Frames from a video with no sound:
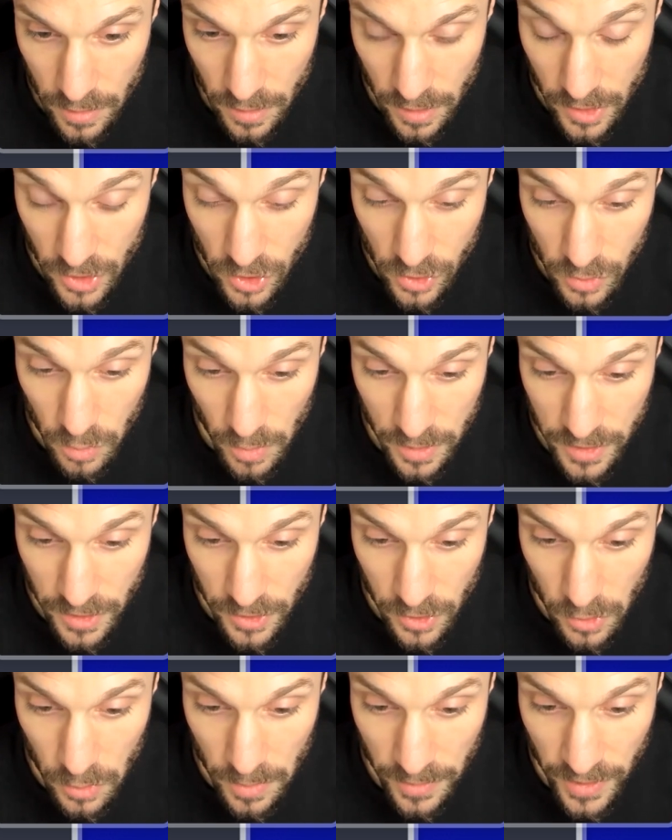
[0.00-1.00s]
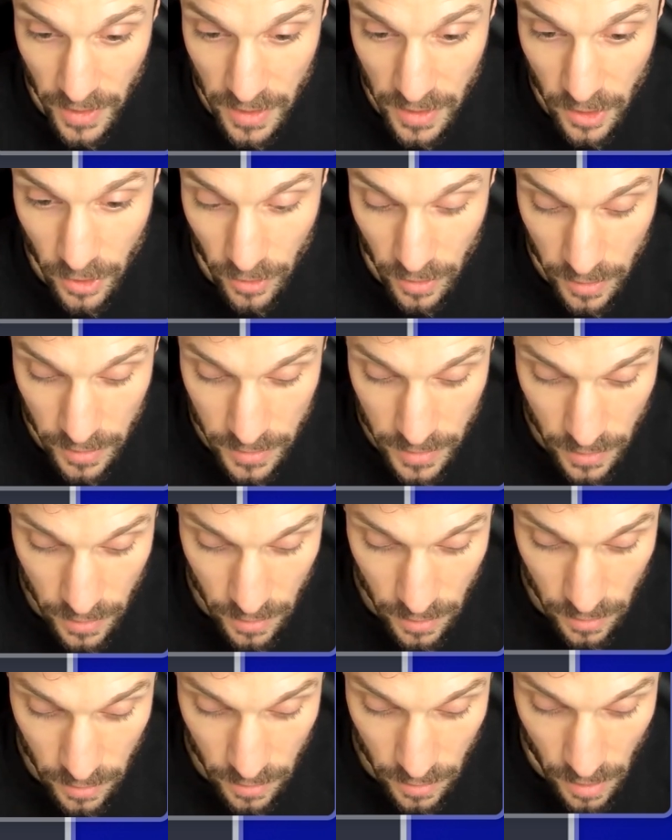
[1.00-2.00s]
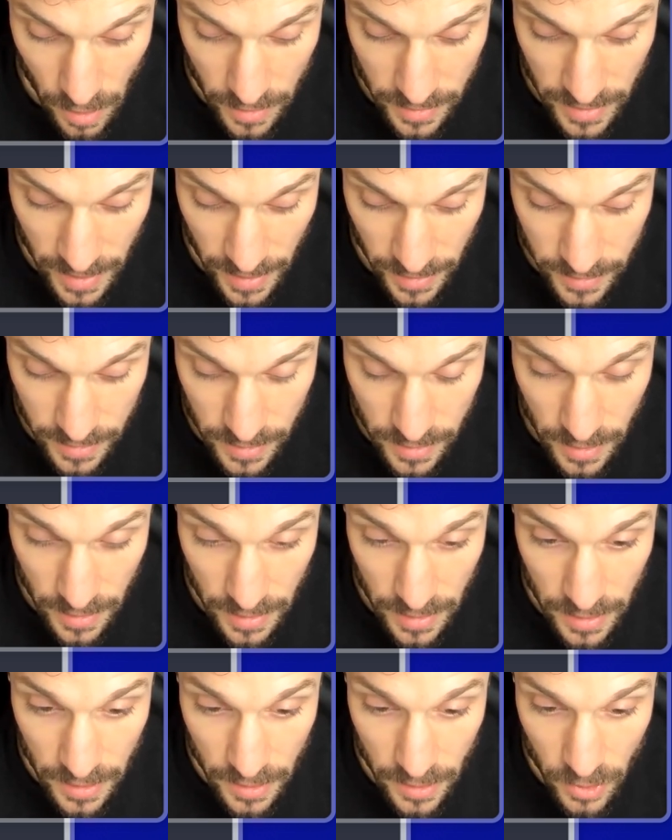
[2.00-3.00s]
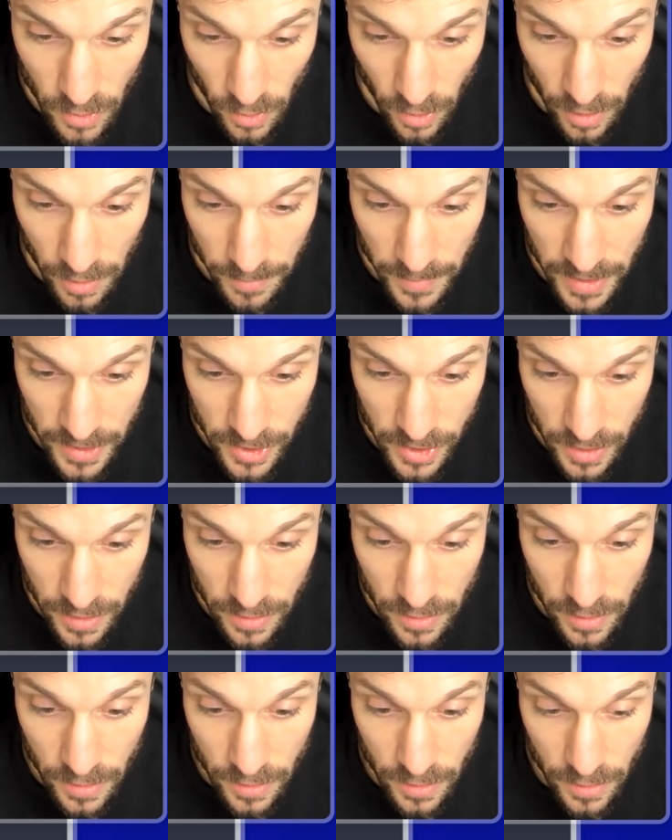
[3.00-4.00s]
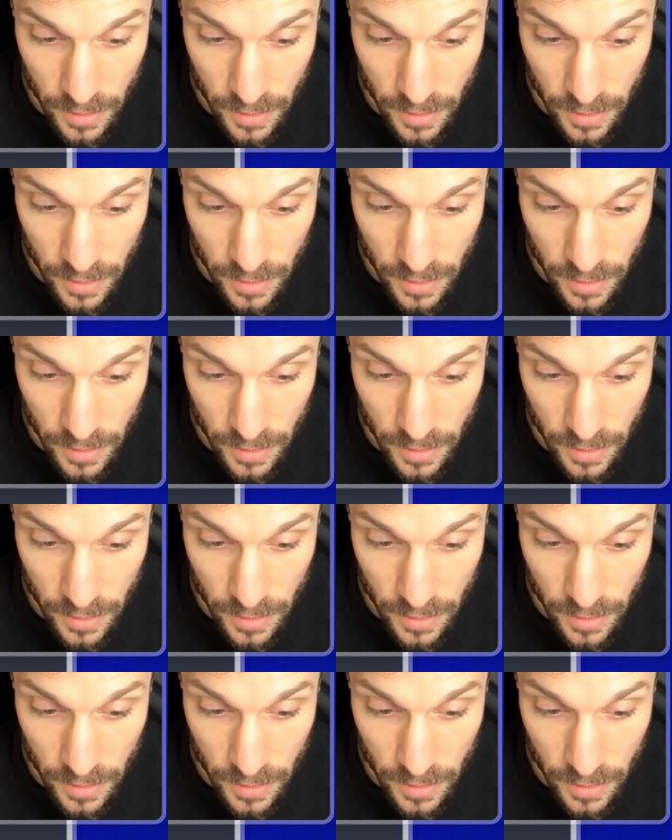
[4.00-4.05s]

You can choose what to do with any current contacts in your automation.